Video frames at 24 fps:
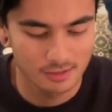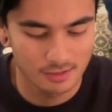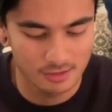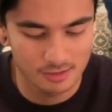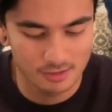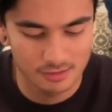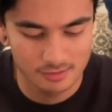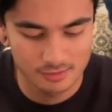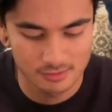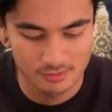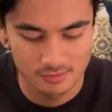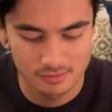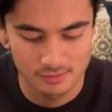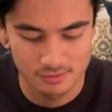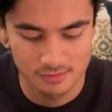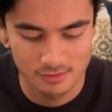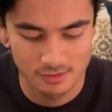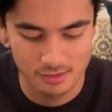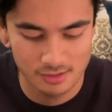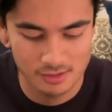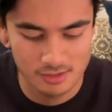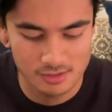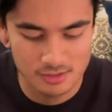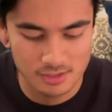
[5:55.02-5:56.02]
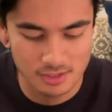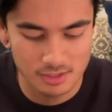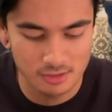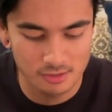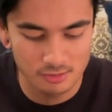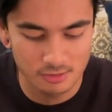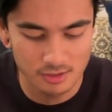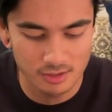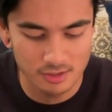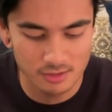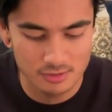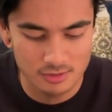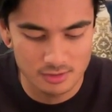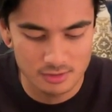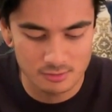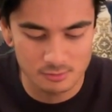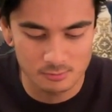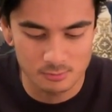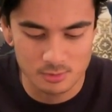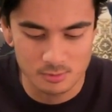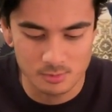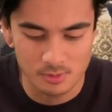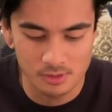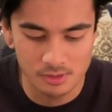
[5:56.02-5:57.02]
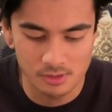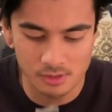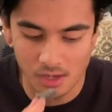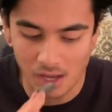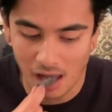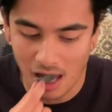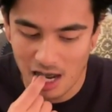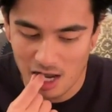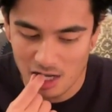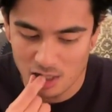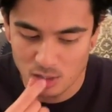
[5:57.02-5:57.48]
yeah, I can tell already just from smelling it.